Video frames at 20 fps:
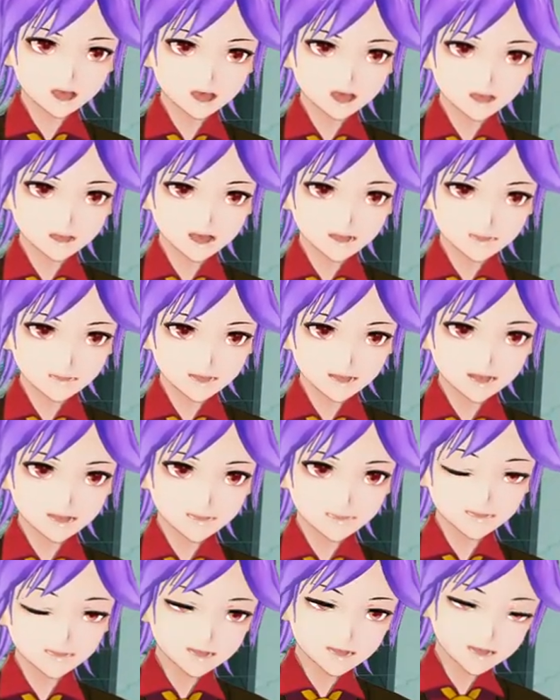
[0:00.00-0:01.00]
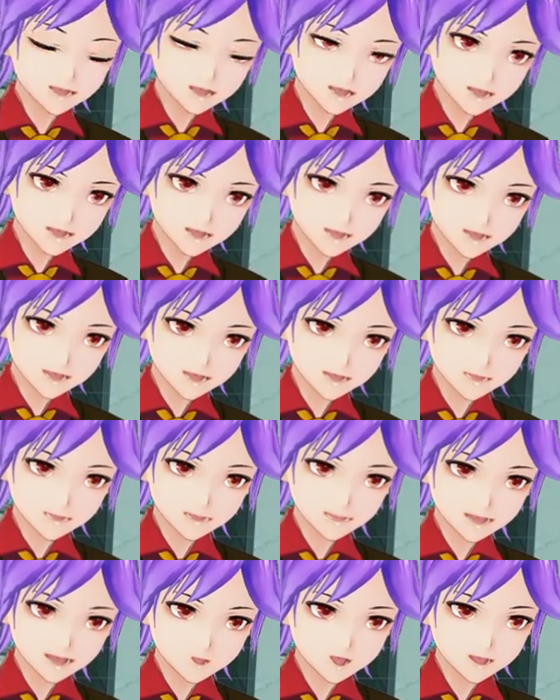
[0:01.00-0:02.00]
so as you can see, the red
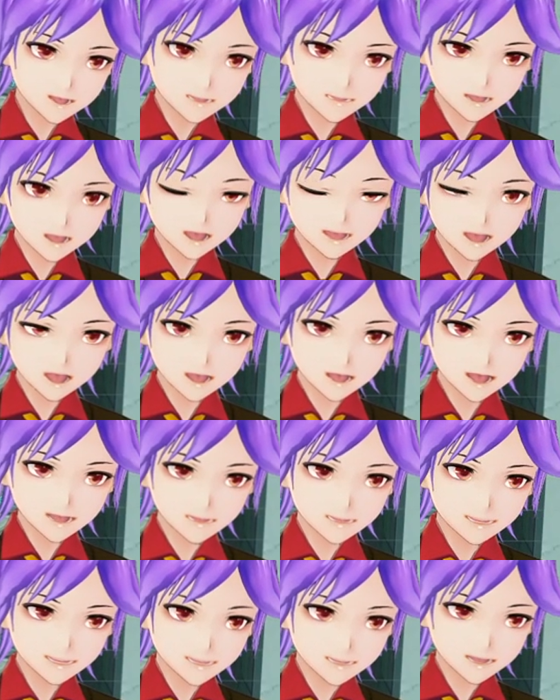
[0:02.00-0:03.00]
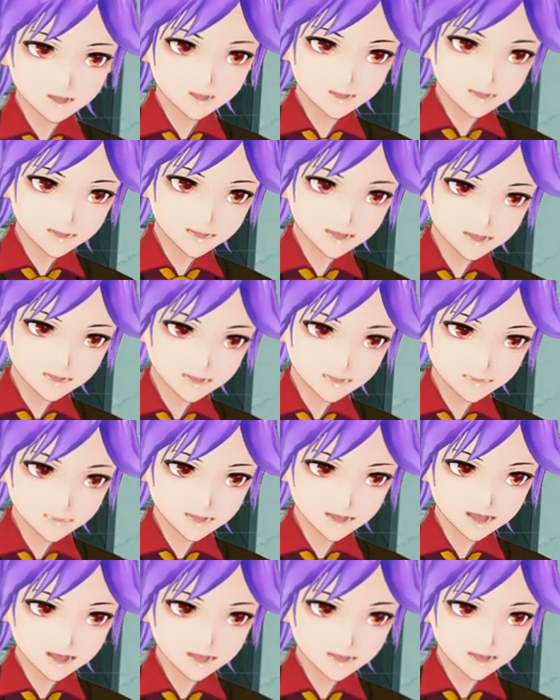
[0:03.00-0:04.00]
one is panicked, and when it does its
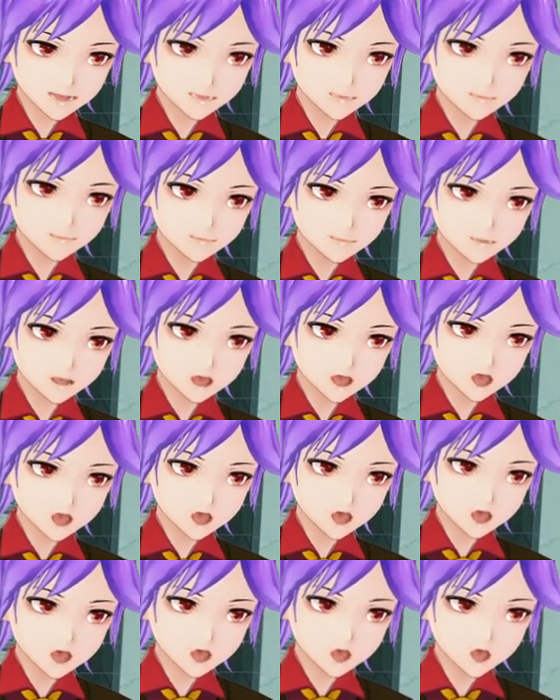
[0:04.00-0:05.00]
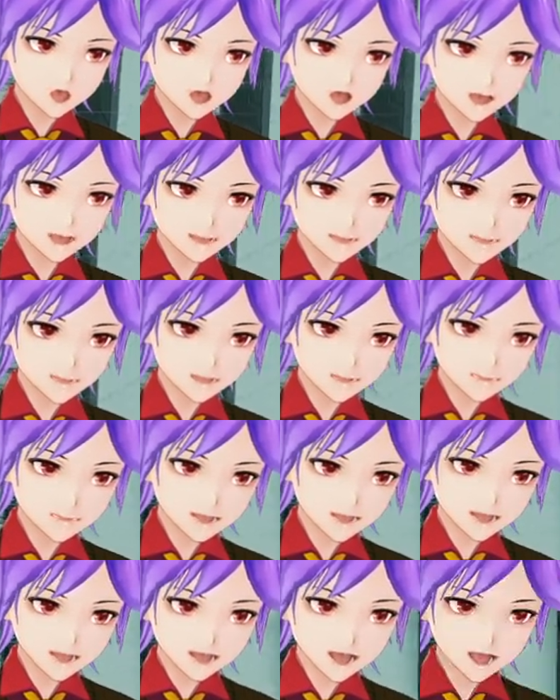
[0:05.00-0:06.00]
suction, ends up
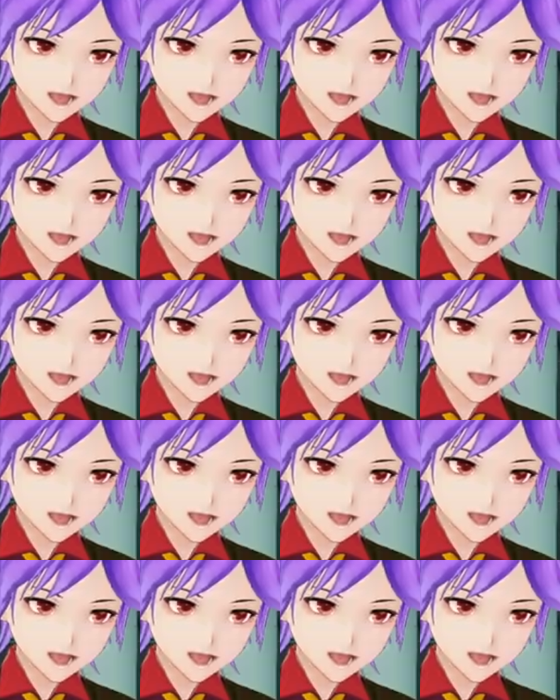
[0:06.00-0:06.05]
sucking up a